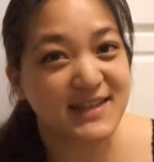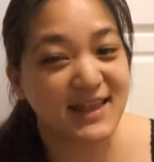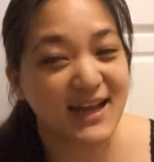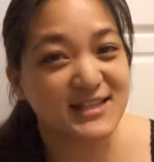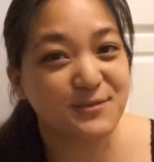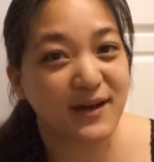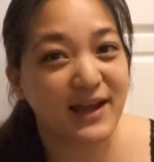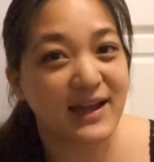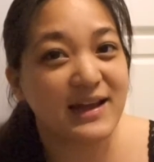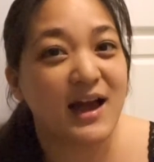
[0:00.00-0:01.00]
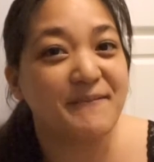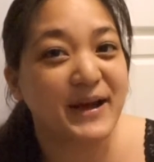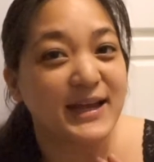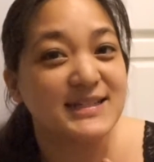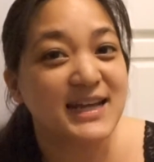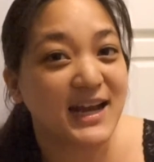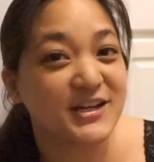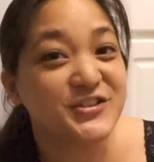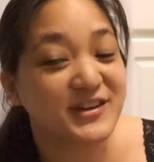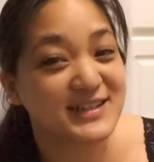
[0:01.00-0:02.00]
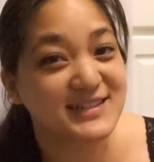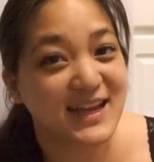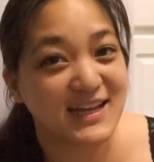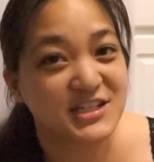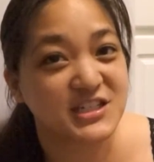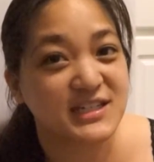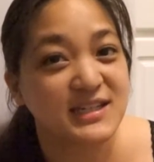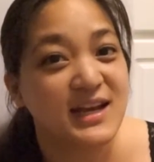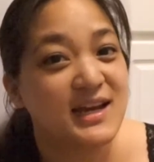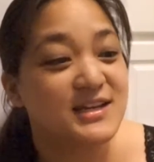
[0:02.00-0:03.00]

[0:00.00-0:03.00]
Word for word: and that's why I got my entire transaction